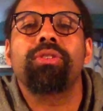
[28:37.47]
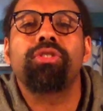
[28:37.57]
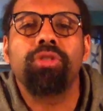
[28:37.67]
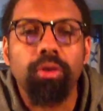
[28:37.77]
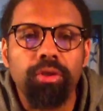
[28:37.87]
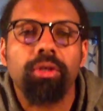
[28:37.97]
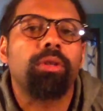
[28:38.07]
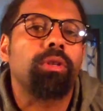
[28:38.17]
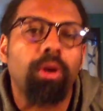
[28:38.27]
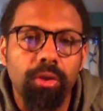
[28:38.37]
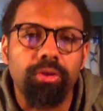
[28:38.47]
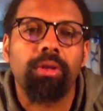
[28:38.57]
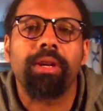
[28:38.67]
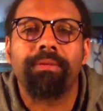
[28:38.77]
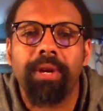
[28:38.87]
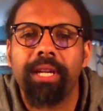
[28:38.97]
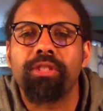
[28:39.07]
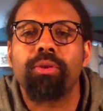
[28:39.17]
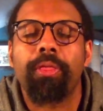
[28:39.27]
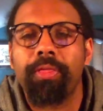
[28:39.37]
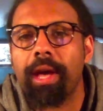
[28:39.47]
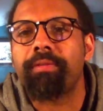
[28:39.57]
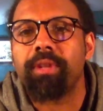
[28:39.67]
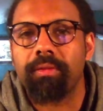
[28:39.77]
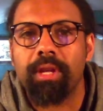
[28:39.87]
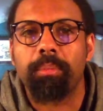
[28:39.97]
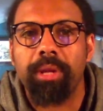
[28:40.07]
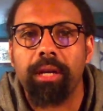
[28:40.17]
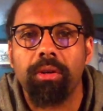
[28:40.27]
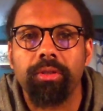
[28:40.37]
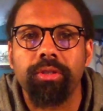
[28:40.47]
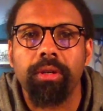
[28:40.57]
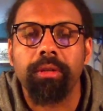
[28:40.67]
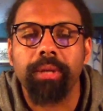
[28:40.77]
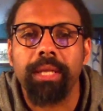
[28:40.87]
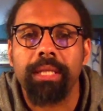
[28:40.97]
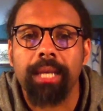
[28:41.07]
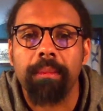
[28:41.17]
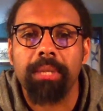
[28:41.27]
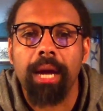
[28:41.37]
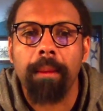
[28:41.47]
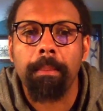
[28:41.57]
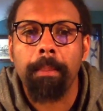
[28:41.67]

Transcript: social, cultural, and financial theft of that black culture at the same time.